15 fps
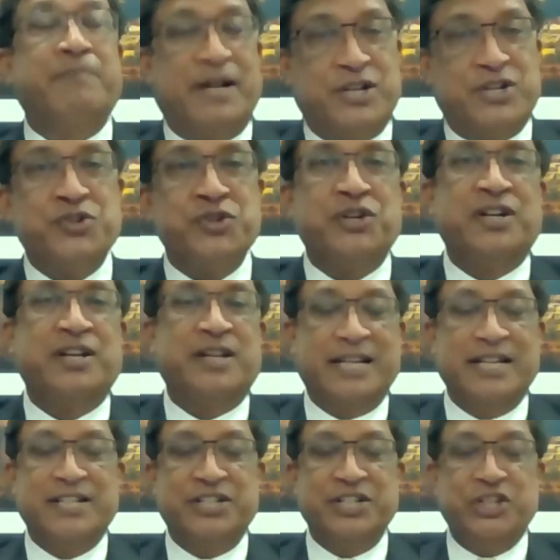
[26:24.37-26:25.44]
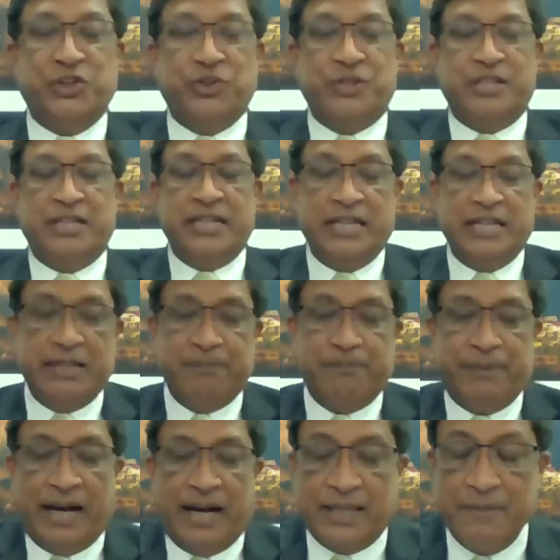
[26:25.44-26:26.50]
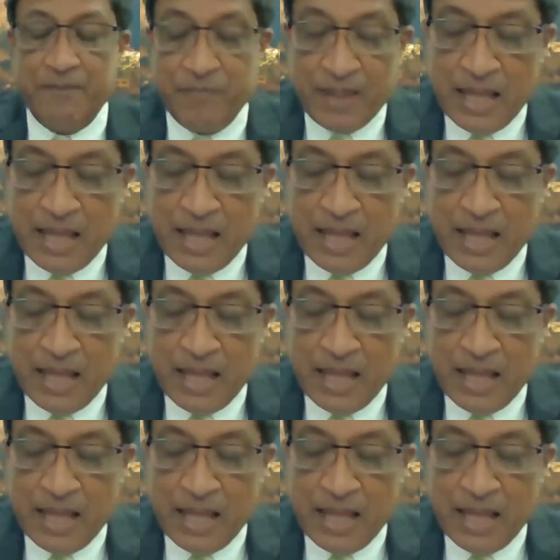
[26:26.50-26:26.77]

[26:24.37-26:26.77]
but should continue the, the path.